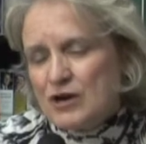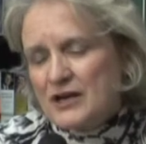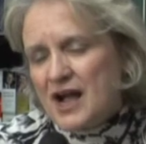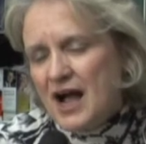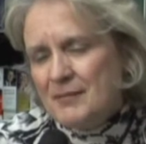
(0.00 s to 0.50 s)

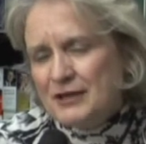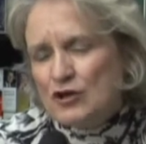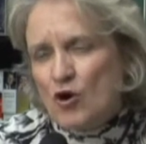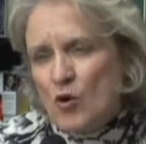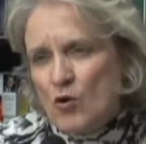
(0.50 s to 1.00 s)
Right. Common
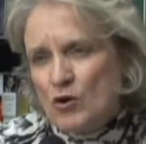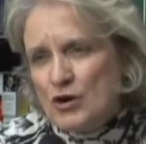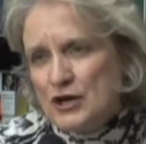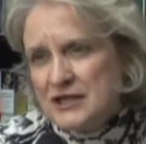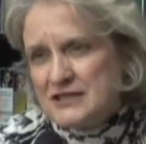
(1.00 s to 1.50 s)

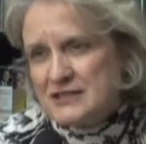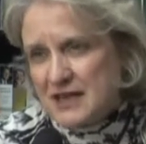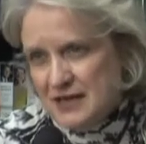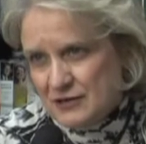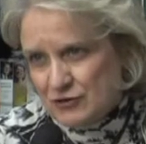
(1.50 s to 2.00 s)
Core
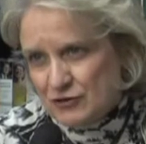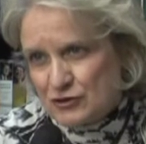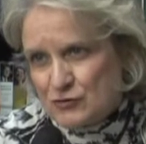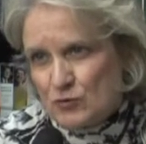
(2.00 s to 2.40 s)
standards